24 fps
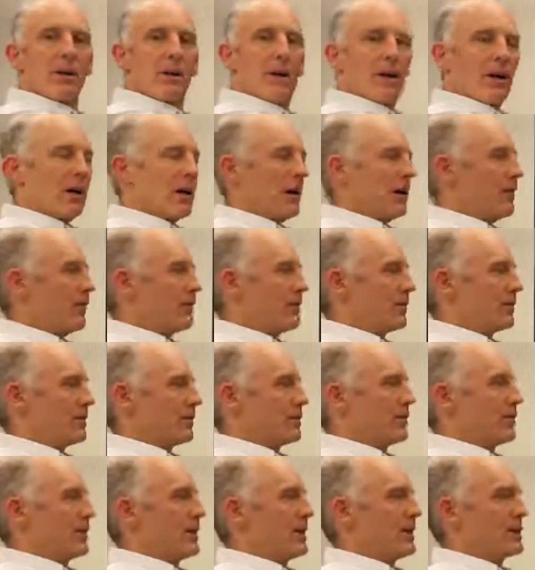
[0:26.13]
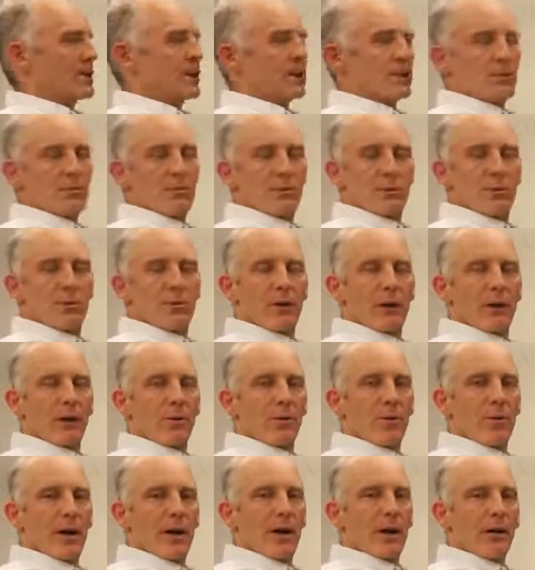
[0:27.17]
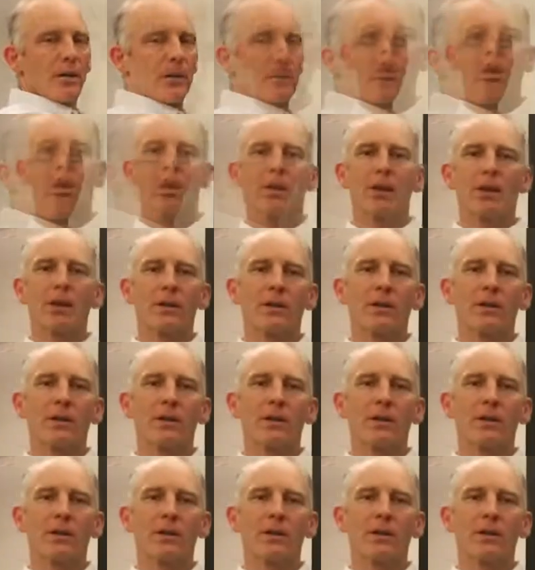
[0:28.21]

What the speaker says: of dimensions between the rails.